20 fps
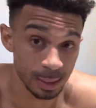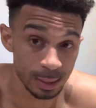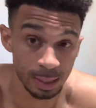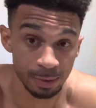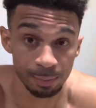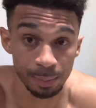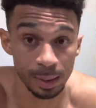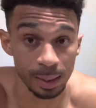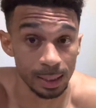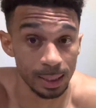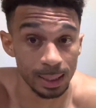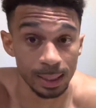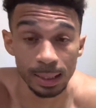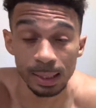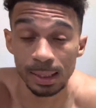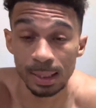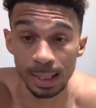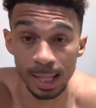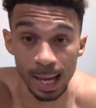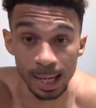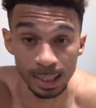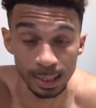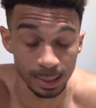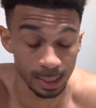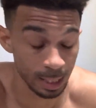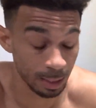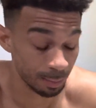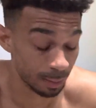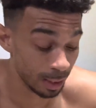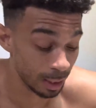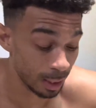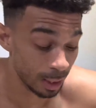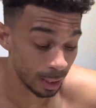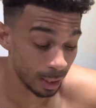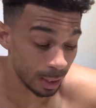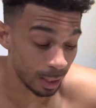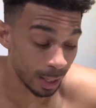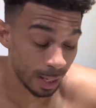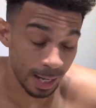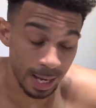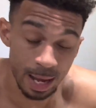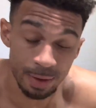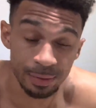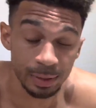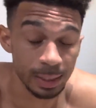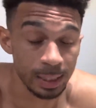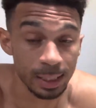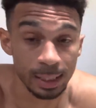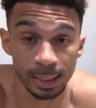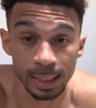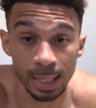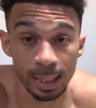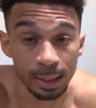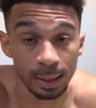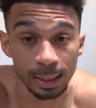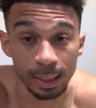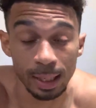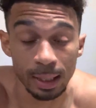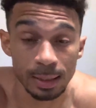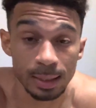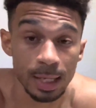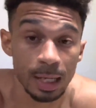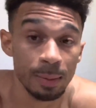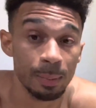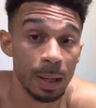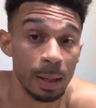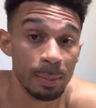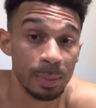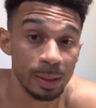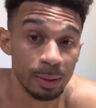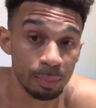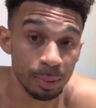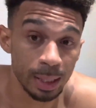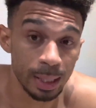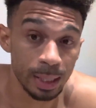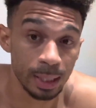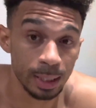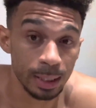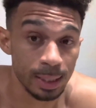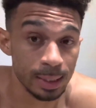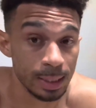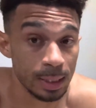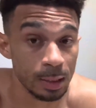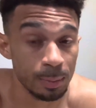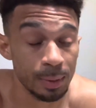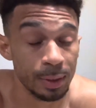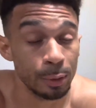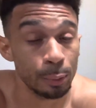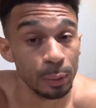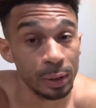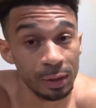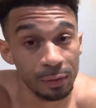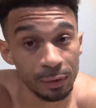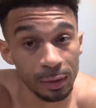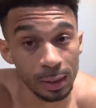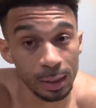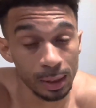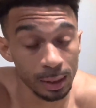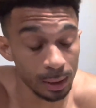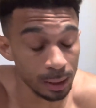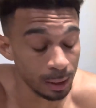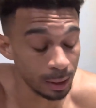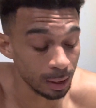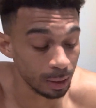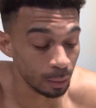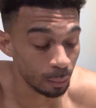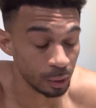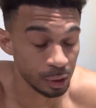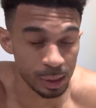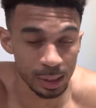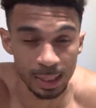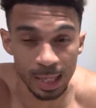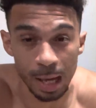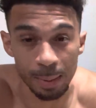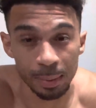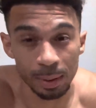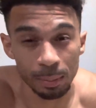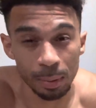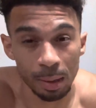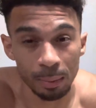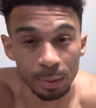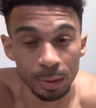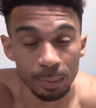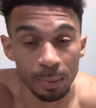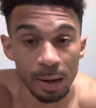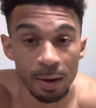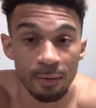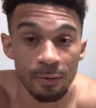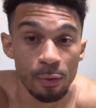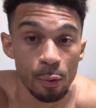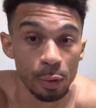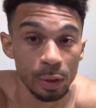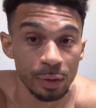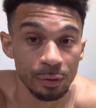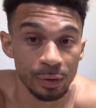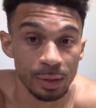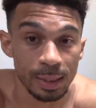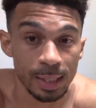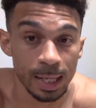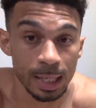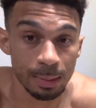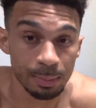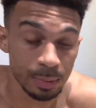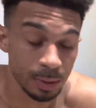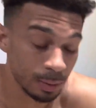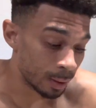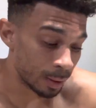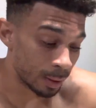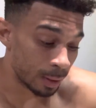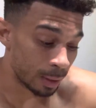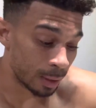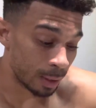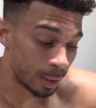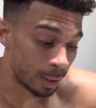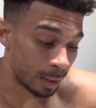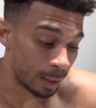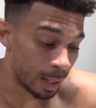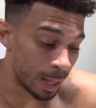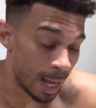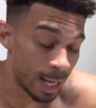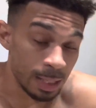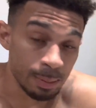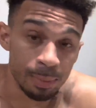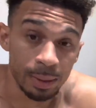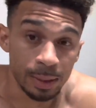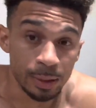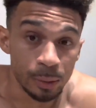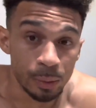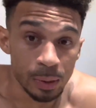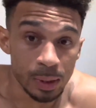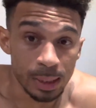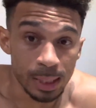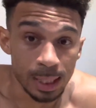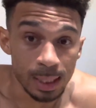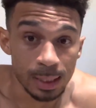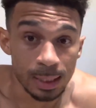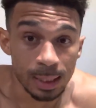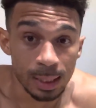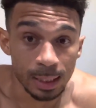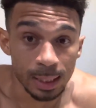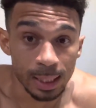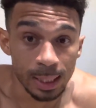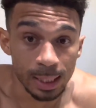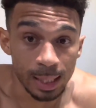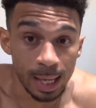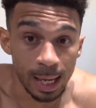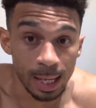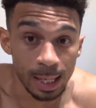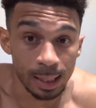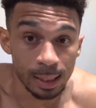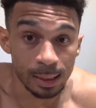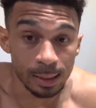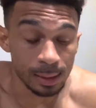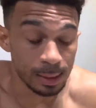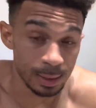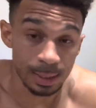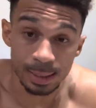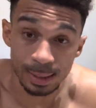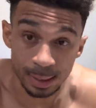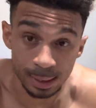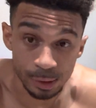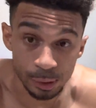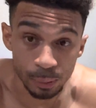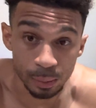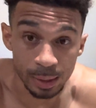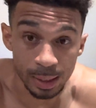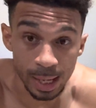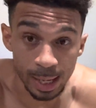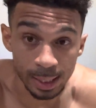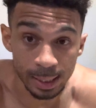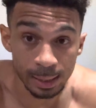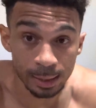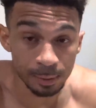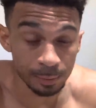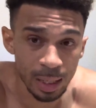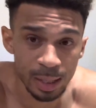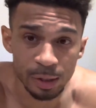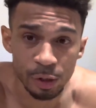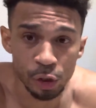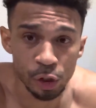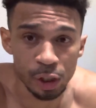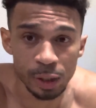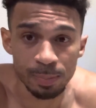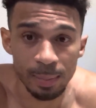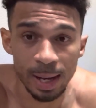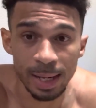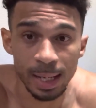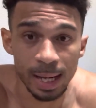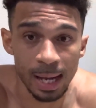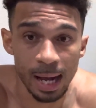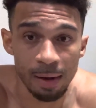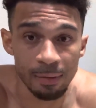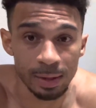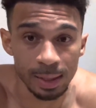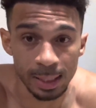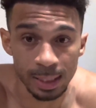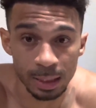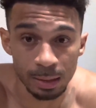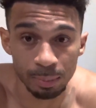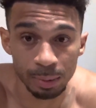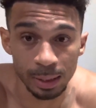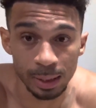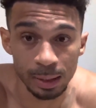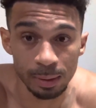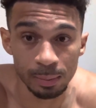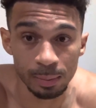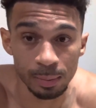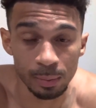have been the exact same. I haven't eaten anything outside of my meal plan unless it's been a refeed, which has happened probably about 4 different times. Anybody who says that they can't stick to a diet, you just might not have the discipline,